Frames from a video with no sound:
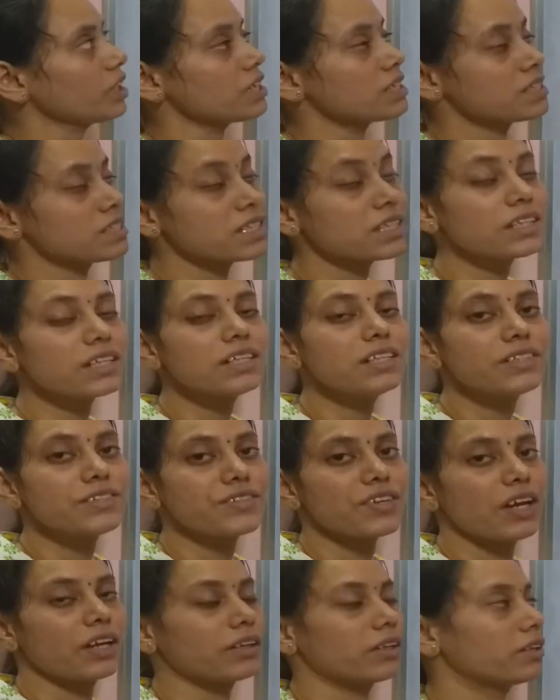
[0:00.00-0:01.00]
single
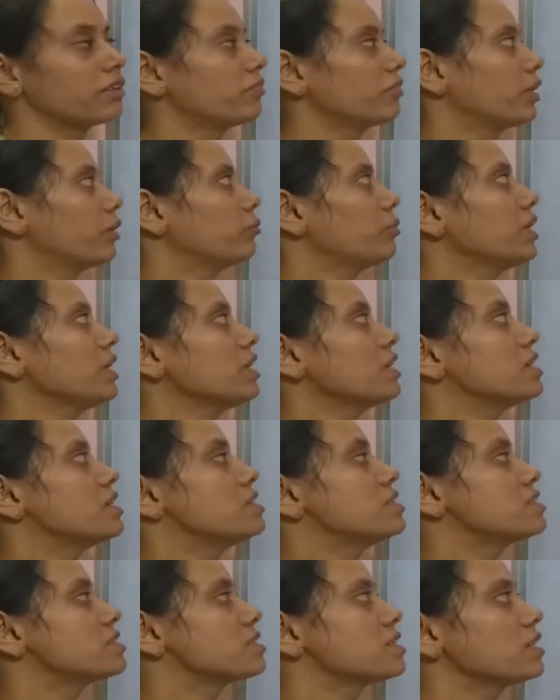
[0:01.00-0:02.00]
stranded will be
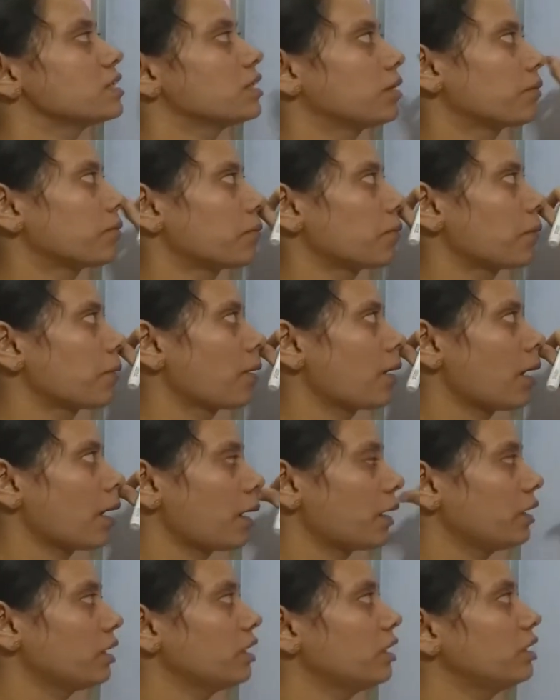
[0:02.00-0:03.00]
C,
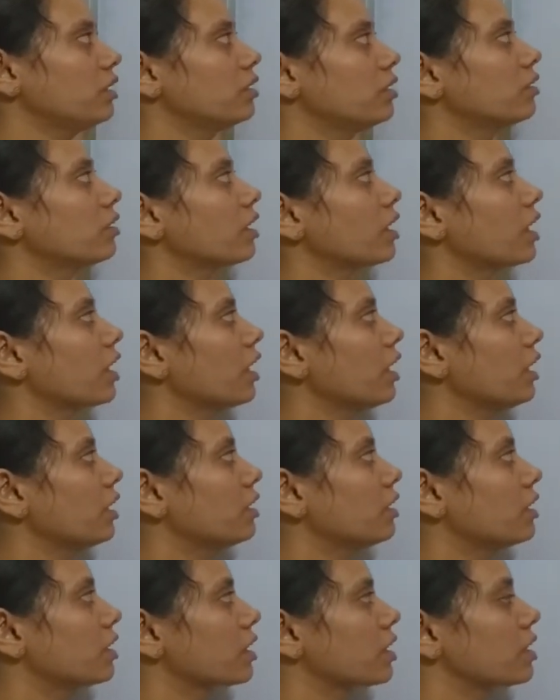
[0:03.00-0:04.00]
and here K
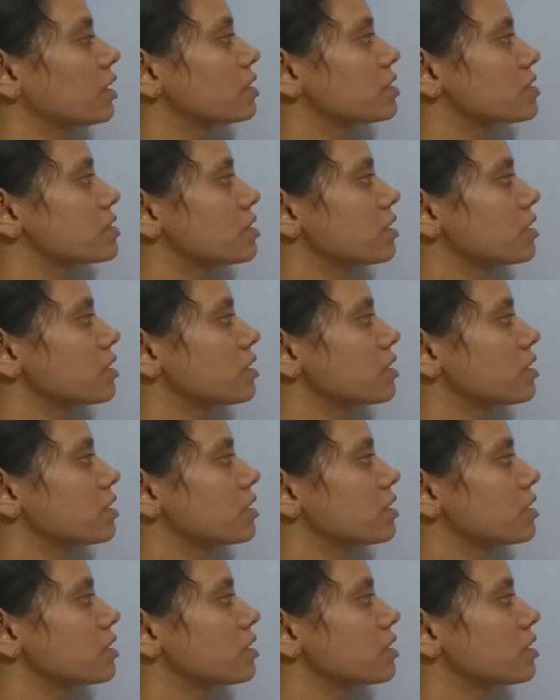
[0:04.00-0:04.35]
indicates